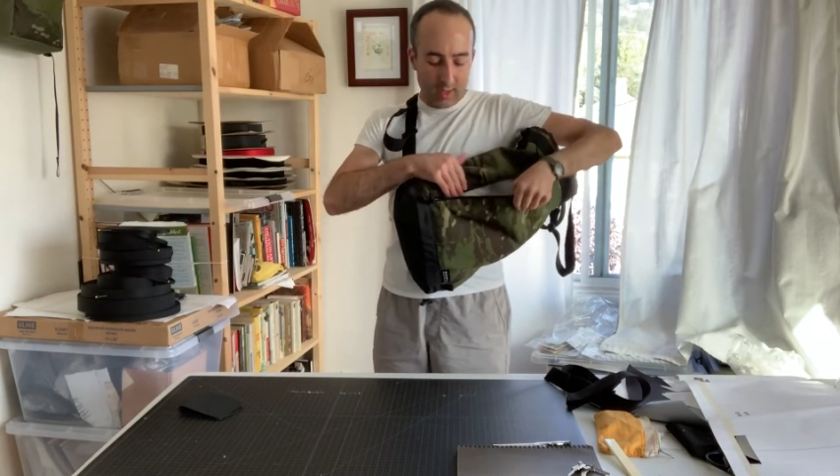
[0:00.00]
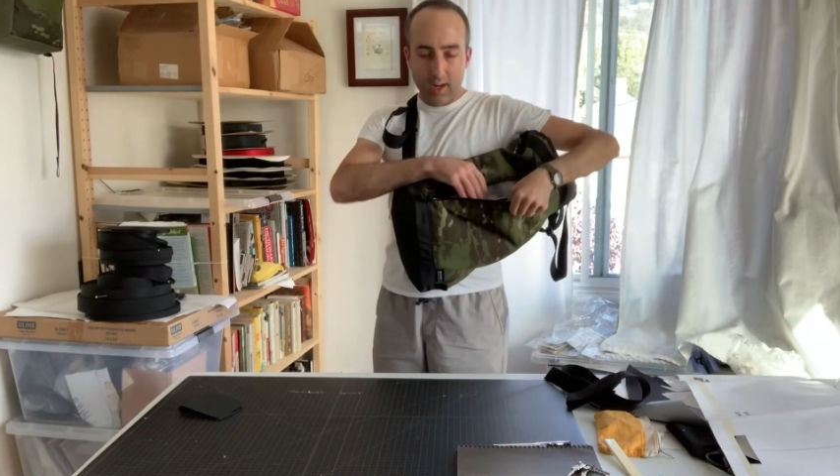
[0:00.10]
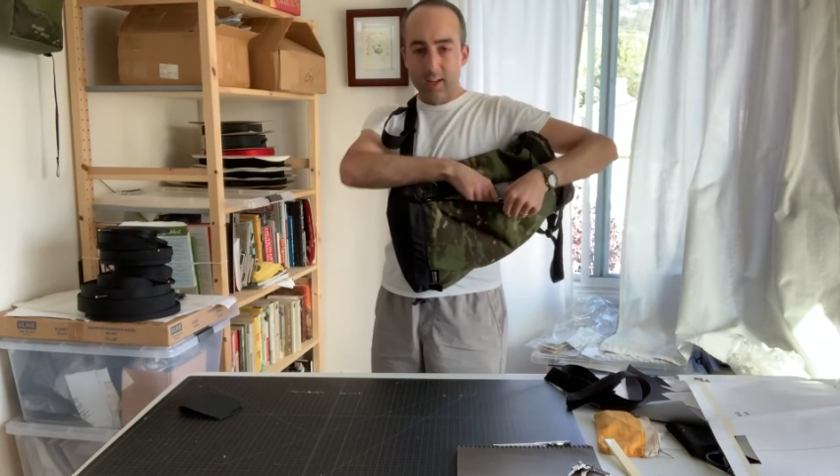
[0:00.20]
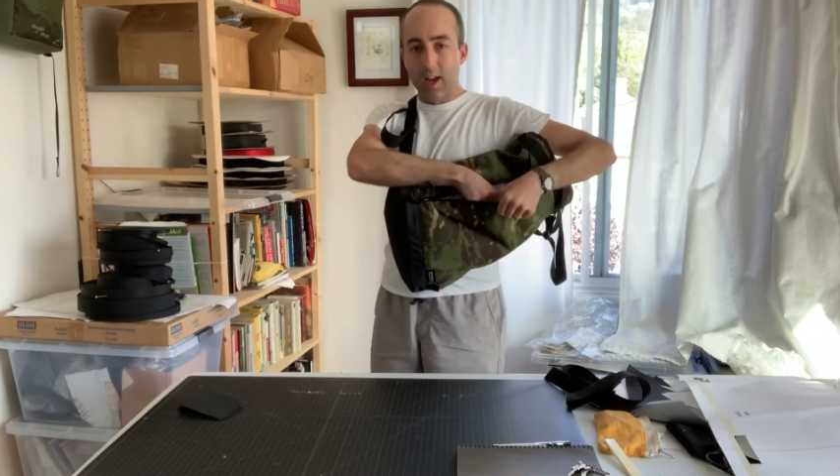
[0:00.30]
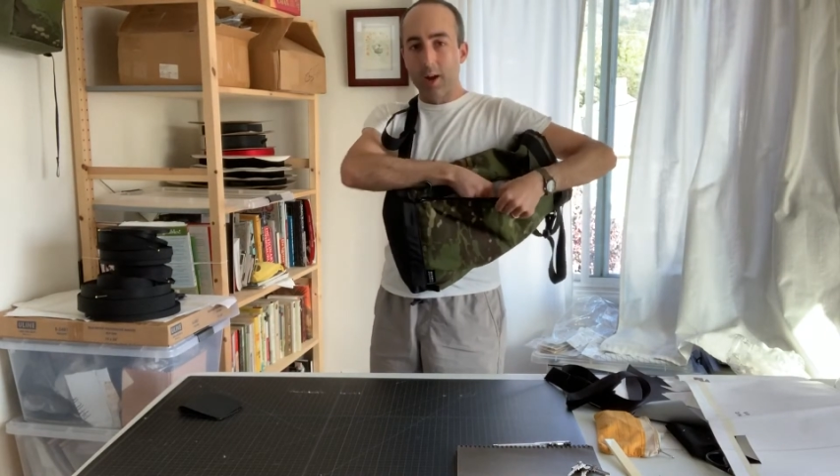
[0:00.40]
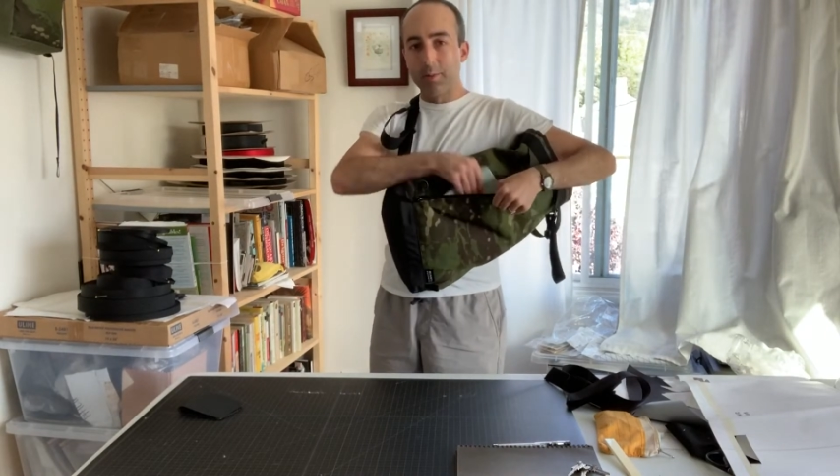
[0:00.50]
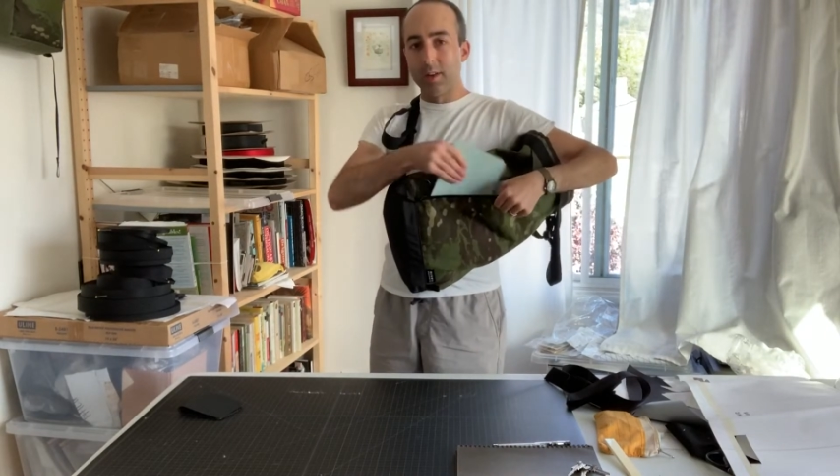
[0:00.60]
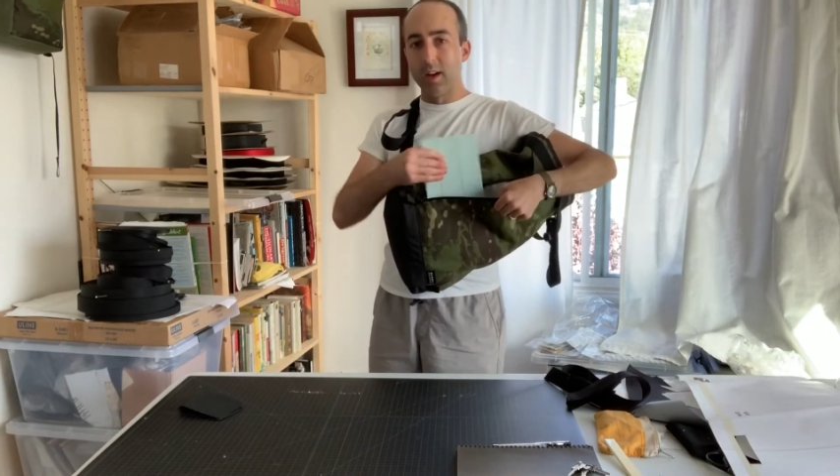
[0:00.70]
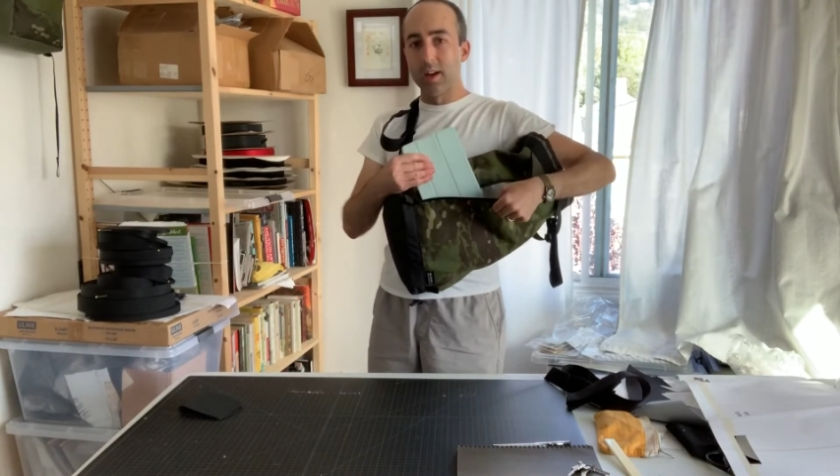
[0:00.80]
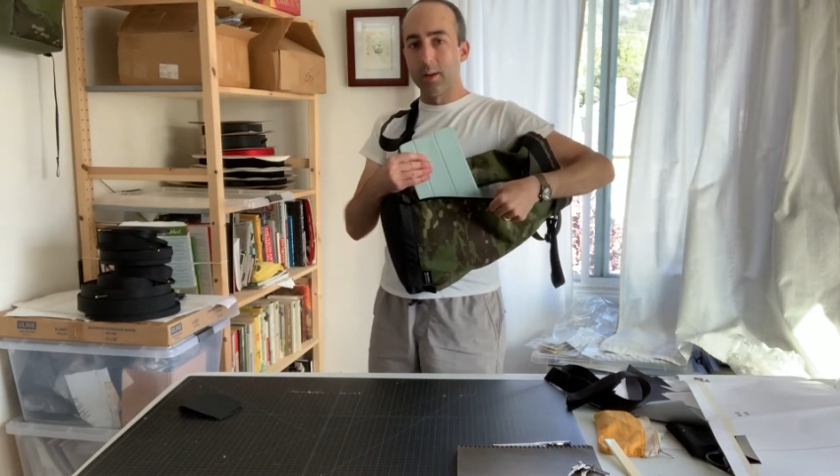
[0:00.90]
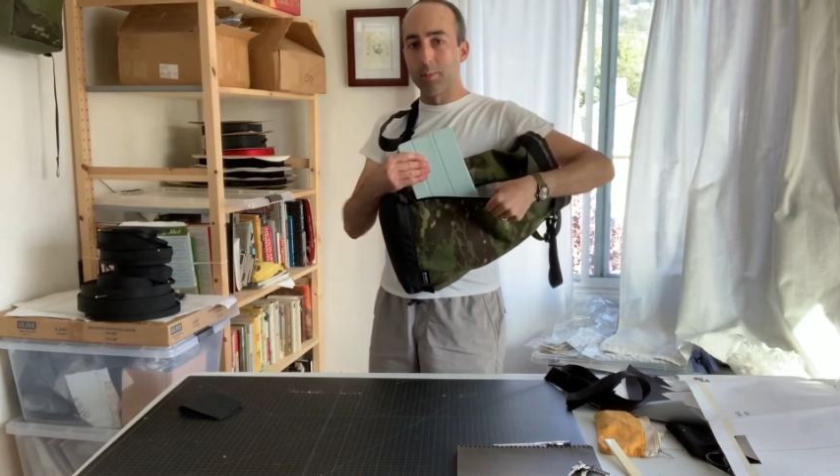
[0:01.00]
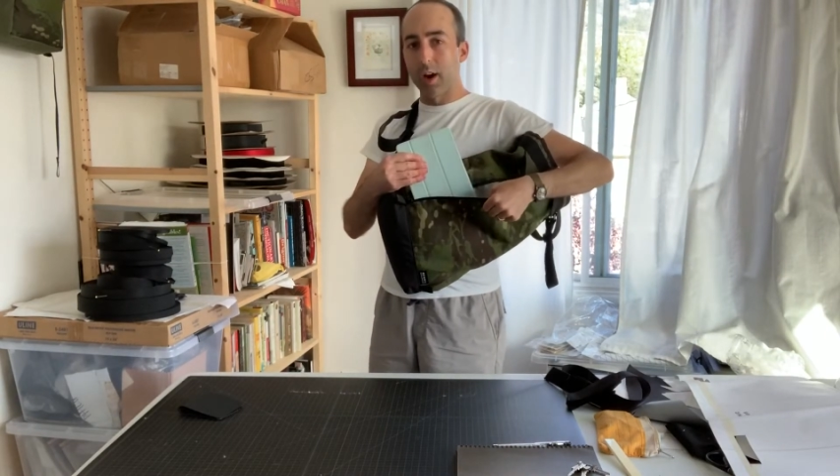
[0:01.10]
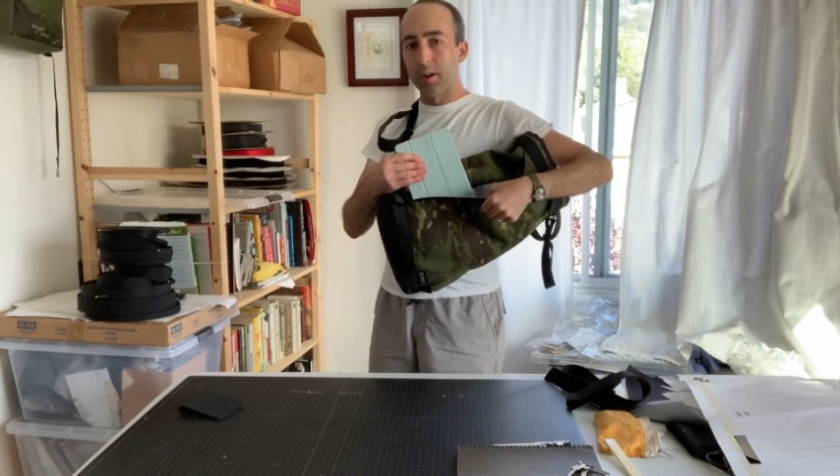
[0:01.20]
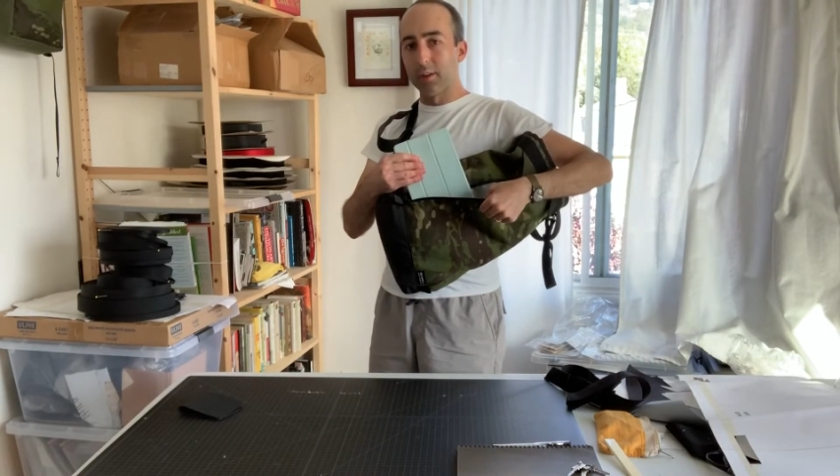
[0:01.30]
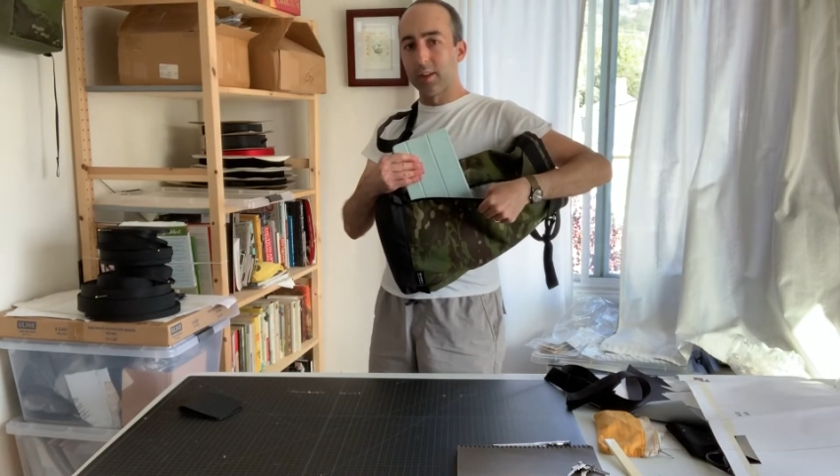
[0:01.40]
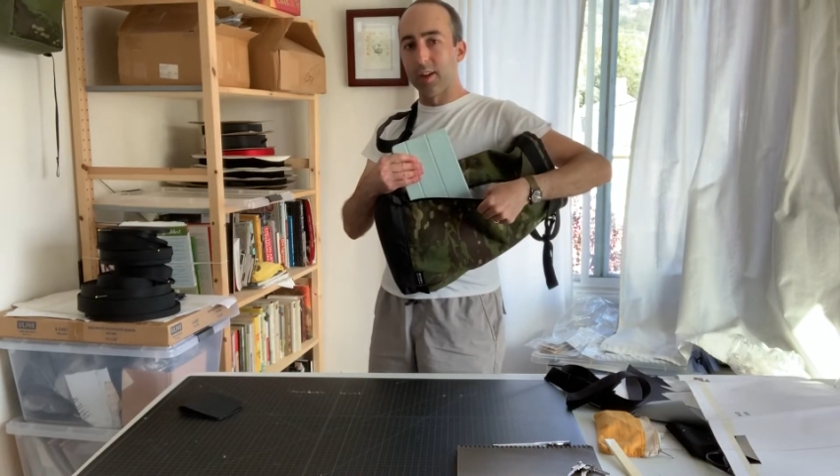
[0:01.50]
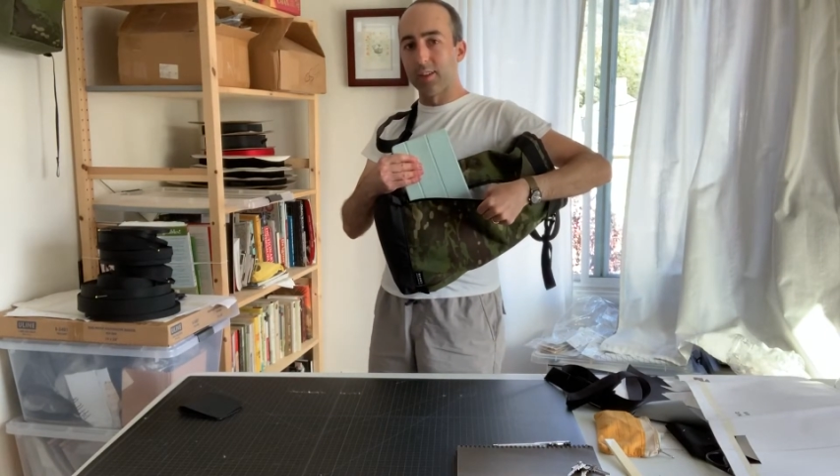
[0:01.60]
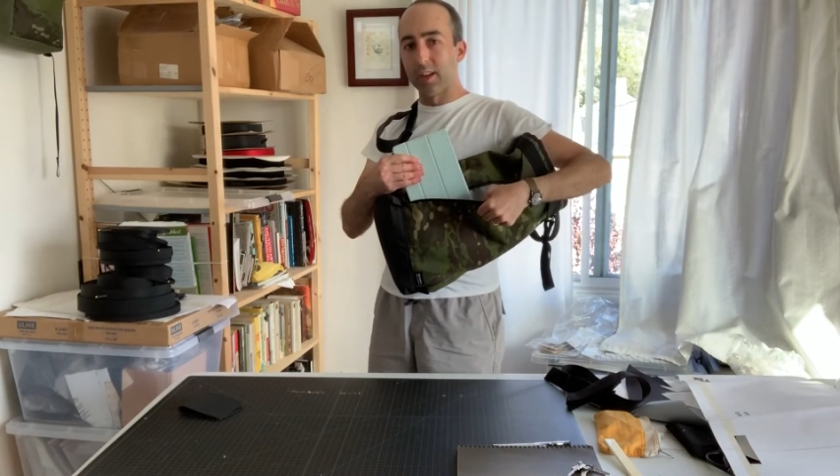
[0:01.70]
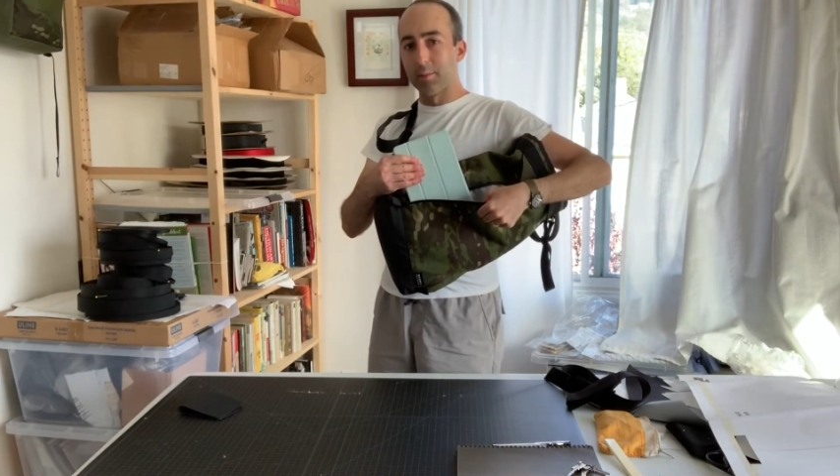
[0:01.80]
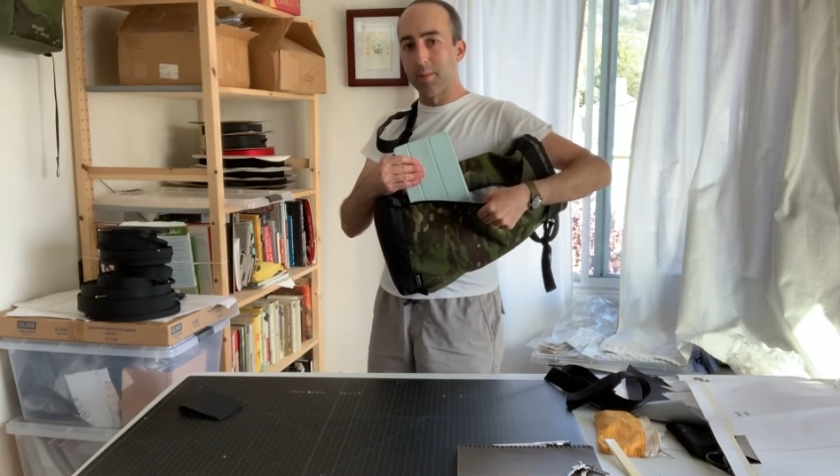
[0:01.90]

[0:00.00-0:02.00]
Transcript: and now I'm prioritizing